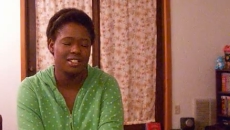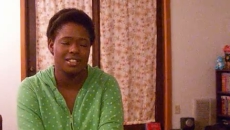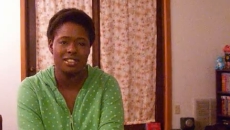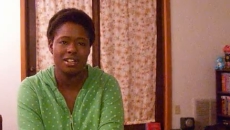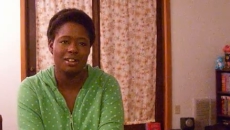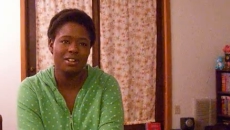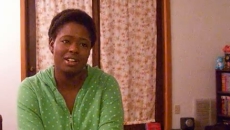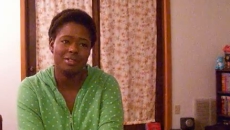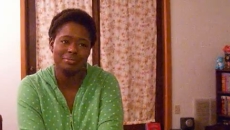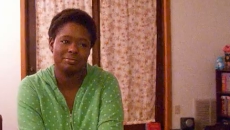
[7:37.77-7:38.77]

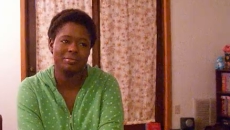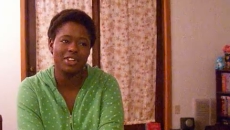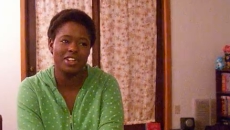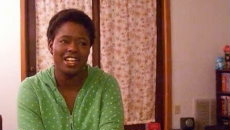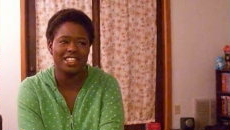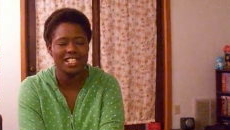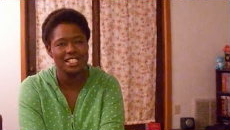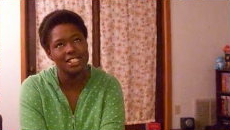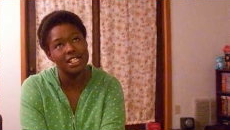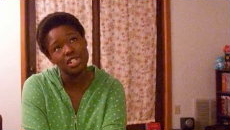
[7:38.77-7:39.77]
So, okay,
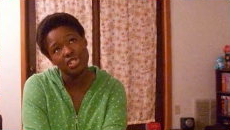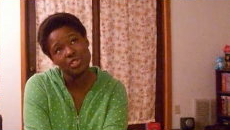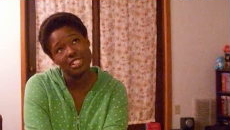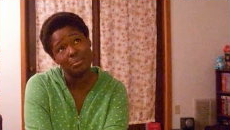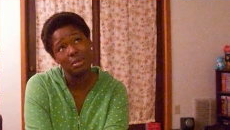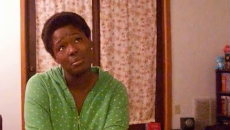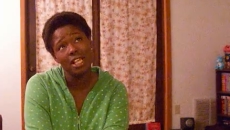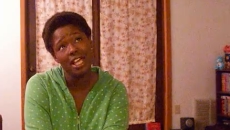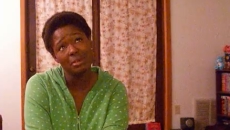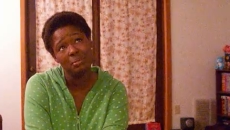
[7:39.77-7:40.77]
that's not true. Some people
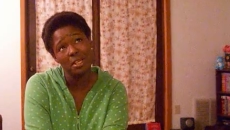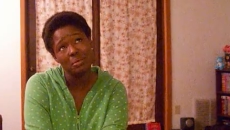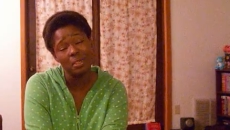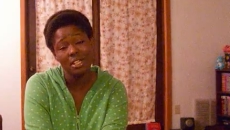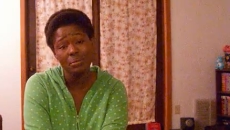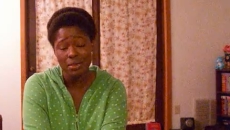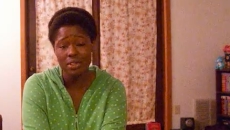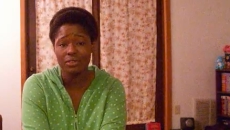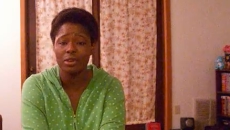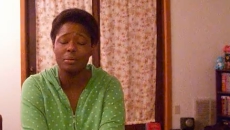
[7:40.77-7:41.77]
like being big and
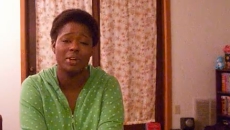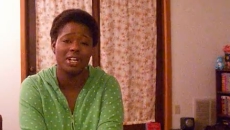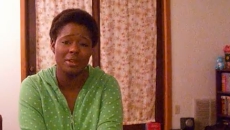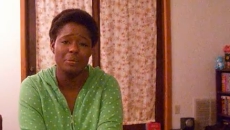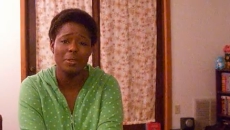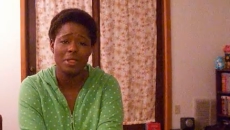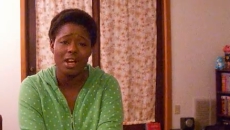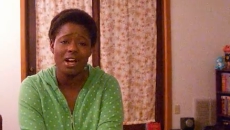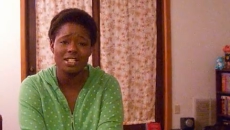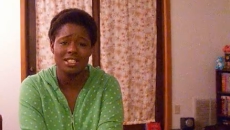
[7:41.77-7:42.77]
beautiful, but
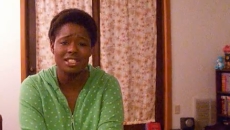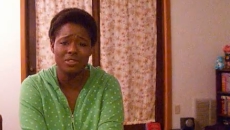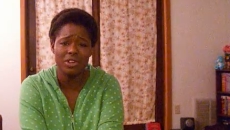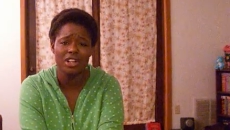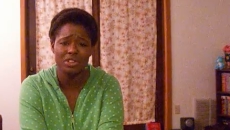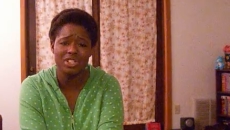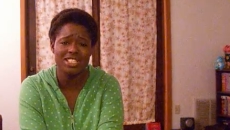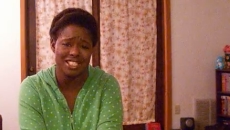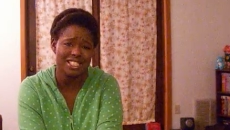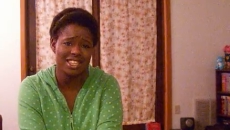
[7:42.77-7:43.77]
honestly, for health
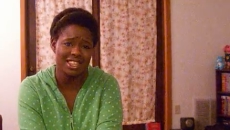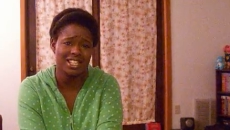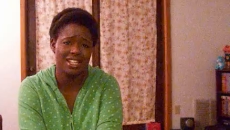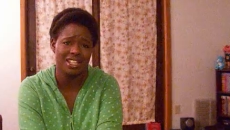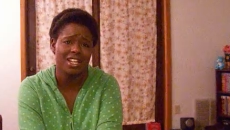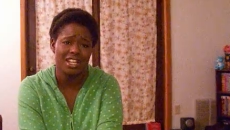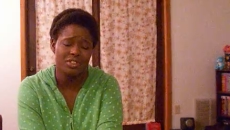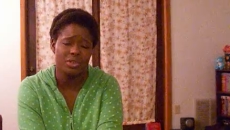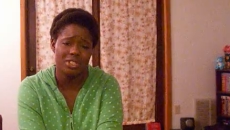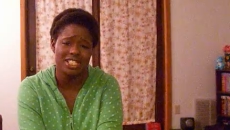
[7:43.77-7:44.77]
reasons, I think
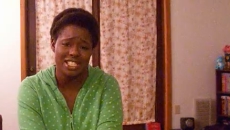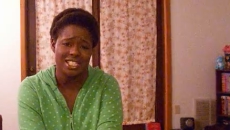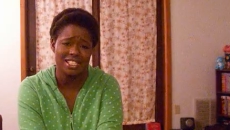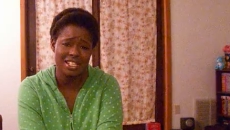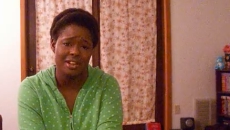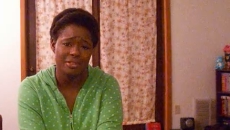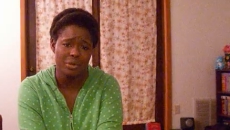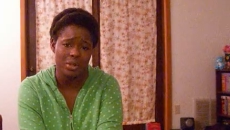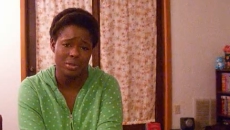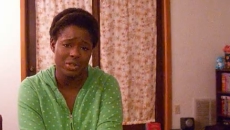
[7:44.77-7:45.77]
if it was easy,
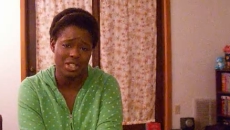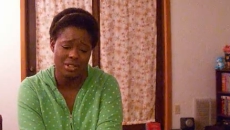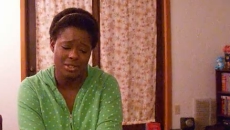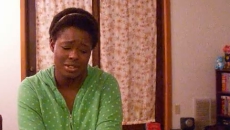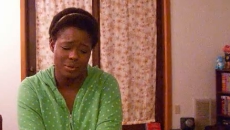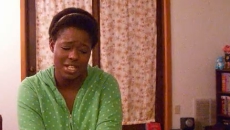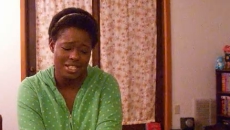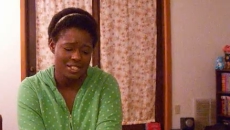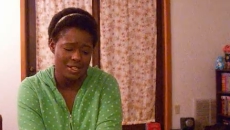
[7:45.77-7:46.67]
everyone would lose weight.